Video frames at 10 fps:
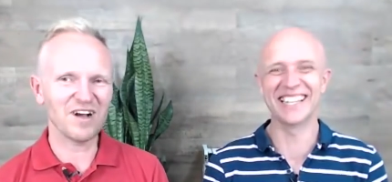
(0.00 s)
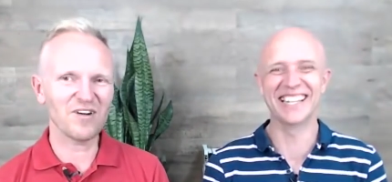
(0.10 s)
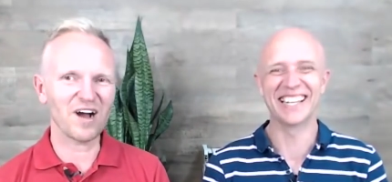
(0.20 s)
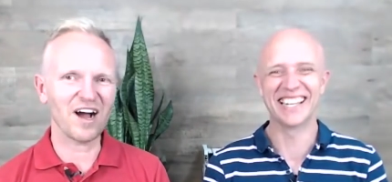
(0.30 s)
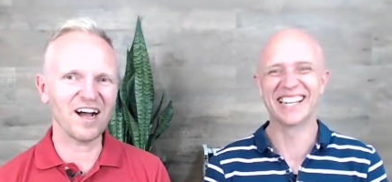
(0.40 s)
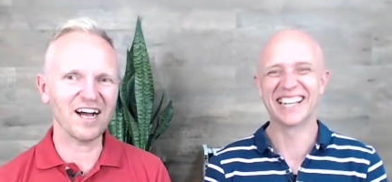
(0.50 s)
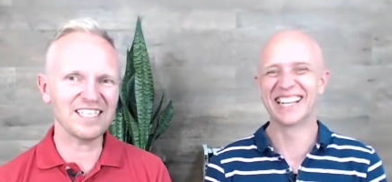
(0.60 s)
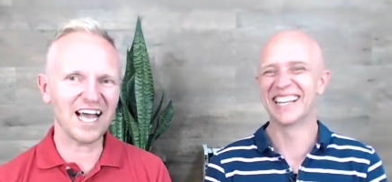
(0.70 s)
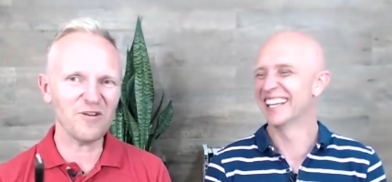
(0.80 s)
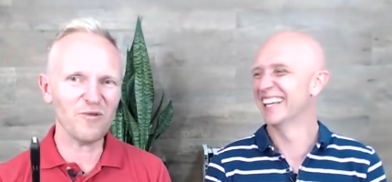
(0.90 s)
Speaker 1: well I, I,
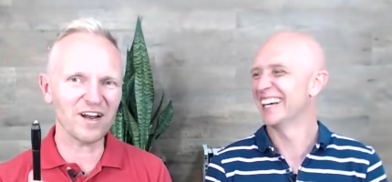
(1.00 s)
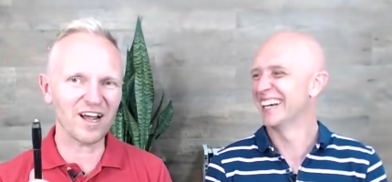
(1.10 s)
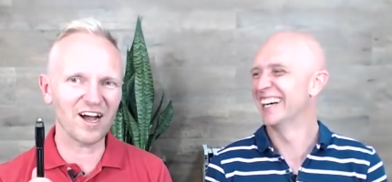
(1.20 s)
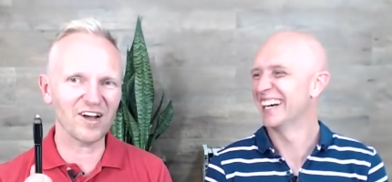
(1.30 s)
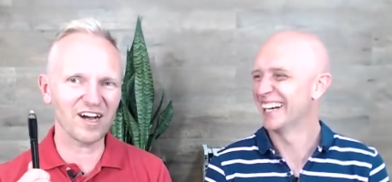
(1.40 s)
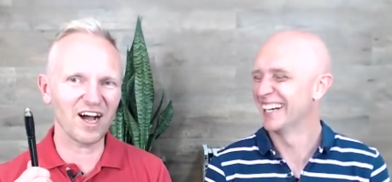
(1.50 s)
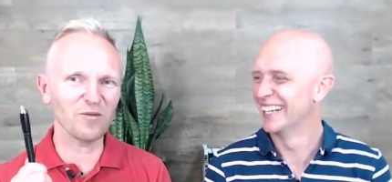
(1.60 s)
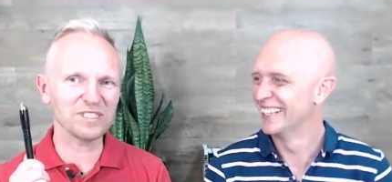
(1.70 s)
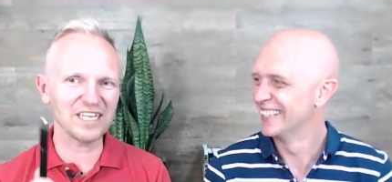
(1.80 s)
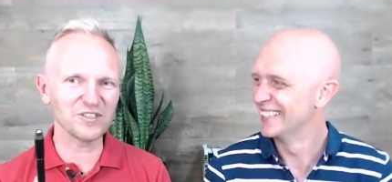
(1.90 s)
tell you what I, I
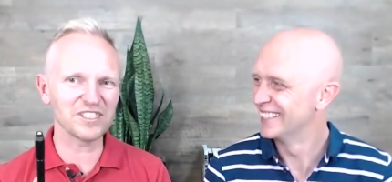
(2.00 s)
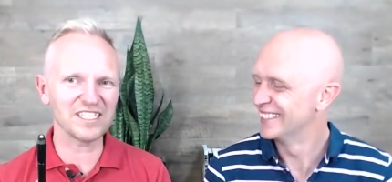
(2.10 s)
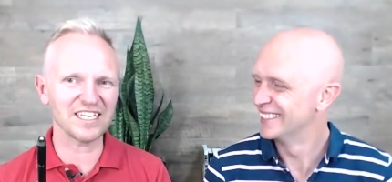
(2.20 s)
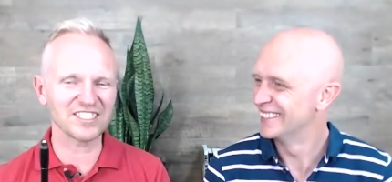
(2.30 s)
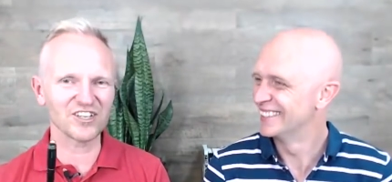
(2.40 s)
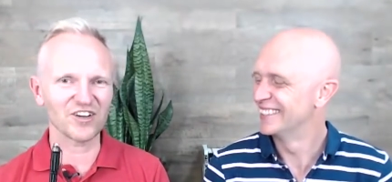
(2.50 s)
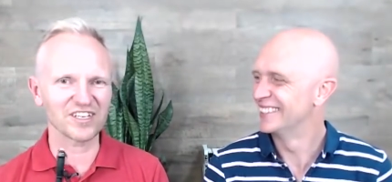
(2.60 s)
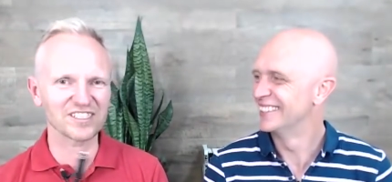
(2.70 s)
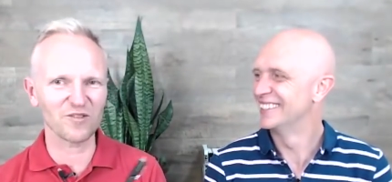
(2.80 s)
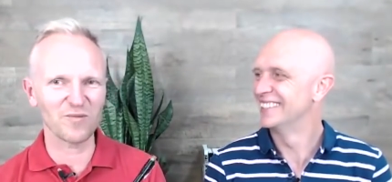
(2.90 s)
was interested in too
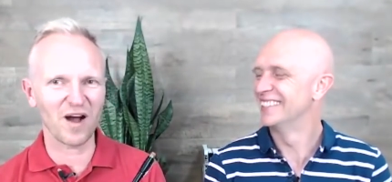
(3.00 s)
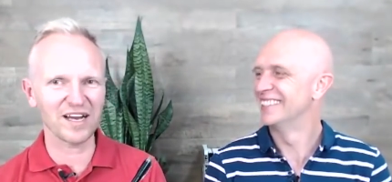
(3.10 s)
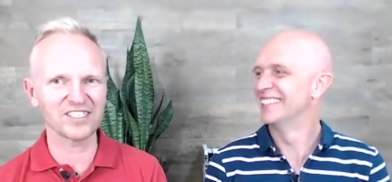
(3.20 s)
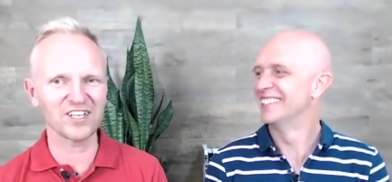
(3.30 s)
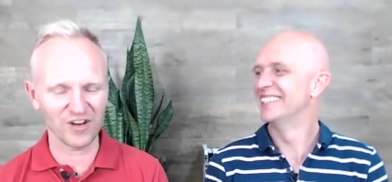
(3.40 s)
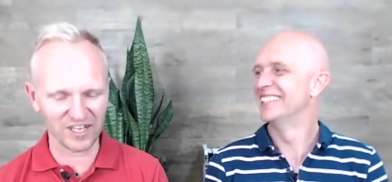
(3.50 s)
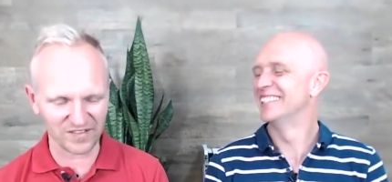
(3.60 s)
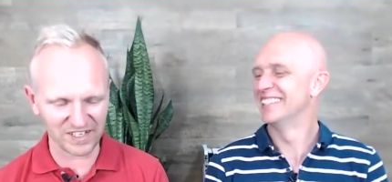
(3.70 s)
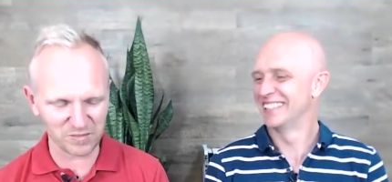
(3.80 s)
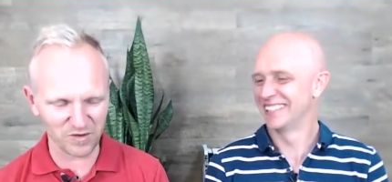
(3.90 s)
because i reminded tony
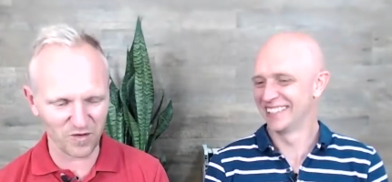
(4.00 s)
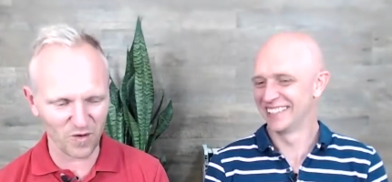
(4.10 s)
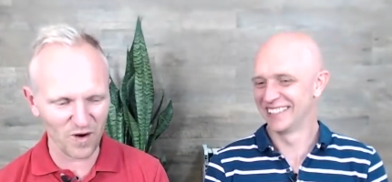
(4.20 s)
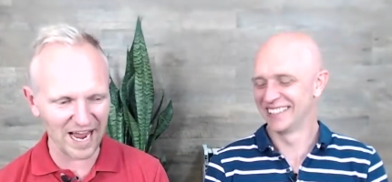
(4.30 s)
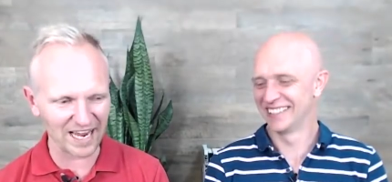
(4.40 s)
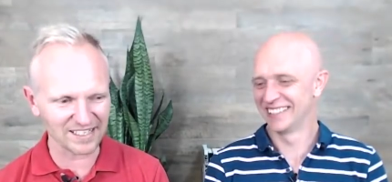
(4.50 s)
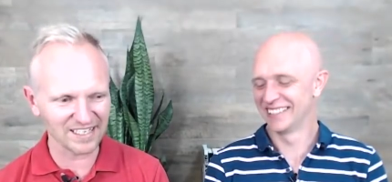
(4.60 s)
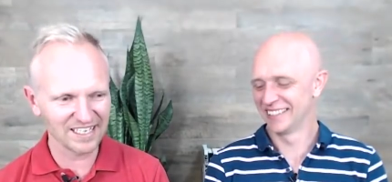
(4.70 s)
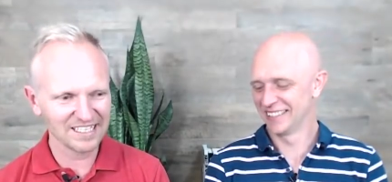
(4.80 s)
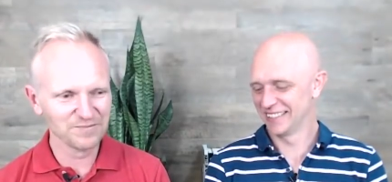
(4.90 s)
of this beforehand